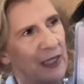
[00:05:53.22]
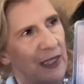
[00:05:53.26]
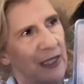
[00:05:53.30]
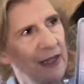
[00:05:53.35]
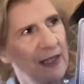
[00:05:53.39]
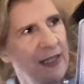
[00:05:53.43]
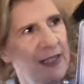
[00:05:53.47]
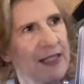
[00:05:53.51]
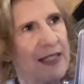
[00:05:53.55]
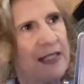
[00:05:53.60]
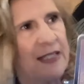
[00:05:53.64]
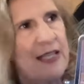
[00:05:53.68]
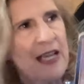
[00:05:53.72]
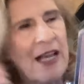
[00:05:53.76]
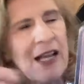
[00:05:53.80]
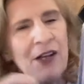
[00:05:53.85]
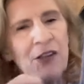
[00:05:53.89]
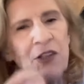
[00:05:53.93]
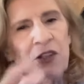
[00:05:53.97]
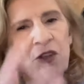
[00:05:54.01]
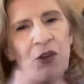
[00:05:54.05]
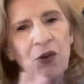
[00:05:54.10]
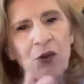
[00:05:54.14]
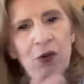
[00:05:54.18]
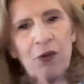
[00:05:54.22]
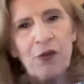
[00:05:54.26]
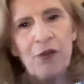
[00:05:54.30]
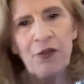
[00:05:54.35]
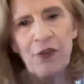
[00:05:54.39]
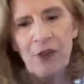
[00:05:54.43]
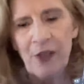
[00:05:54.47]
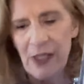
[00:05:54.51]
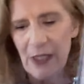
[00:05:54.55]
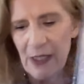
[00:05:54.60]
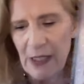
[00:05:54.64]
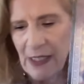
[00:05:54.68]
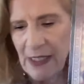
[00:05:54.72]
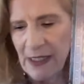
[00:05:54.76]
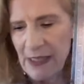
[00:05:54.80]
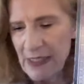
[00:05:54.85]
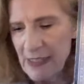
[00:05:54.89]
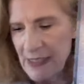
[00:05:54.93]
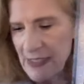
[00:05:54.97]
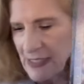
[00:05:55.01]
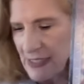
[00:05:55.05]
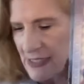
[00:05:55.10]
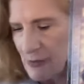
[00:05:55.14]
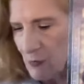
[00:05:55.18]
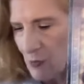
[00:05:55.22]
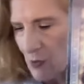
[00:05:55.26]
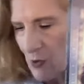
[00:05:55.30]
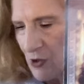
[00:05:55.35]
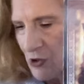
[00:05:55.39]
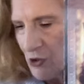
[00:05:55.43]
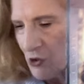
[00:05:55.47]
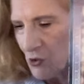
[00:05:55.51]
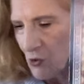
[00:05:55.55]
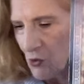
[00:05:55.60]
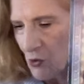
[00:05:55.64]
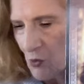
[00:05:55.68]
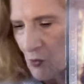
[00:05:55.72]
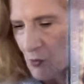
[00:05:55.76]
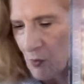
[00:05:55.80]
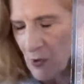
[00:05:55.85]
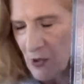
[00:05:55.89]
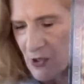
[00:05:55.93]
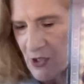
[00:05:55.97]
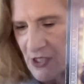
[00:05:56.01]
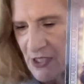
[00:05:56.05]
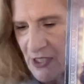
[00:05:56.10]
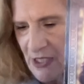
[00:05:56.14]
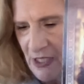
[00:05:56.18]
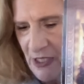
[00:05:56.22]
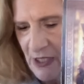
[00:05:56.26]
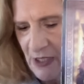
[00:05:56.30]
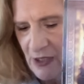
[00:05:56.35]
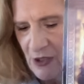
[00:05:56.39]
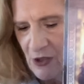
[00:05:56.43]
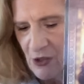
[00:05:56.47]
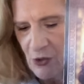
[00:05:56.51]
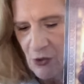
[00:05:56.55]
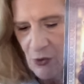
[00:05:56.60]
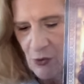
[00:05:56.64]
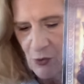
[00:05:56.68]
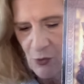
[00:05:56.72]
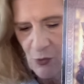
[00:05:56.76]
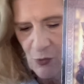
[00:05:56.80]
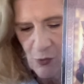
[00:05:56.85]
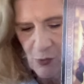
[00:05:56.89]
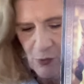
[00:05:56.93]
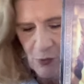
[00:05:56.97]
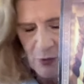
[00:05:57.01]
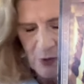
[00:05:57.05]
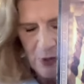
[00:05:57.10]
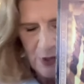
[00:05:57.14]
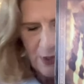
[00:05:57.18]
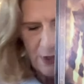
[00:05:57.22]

This is how you're feeling. This is what you're wanting to.